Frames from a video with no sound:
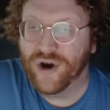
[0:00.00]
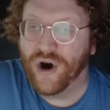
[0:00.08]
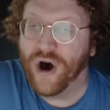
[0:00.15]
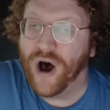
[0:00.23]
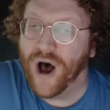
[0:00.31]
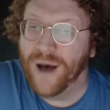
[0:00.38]

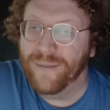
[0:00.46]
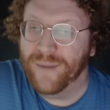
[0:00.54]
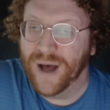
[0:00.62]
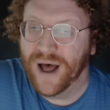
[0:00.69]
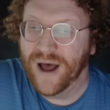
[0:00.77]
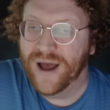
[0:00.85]

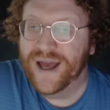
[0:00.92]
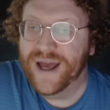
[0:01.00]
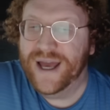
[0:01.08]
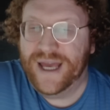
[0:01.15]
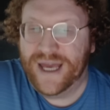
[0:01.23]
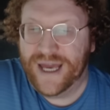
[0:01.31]
comma
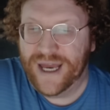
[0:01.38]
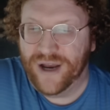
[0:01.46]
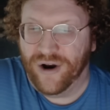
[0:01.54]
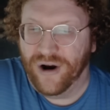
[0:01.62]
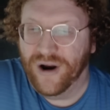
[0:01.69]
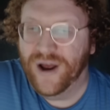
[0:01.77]

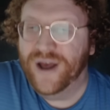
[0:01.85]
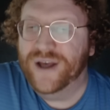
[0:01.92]
here.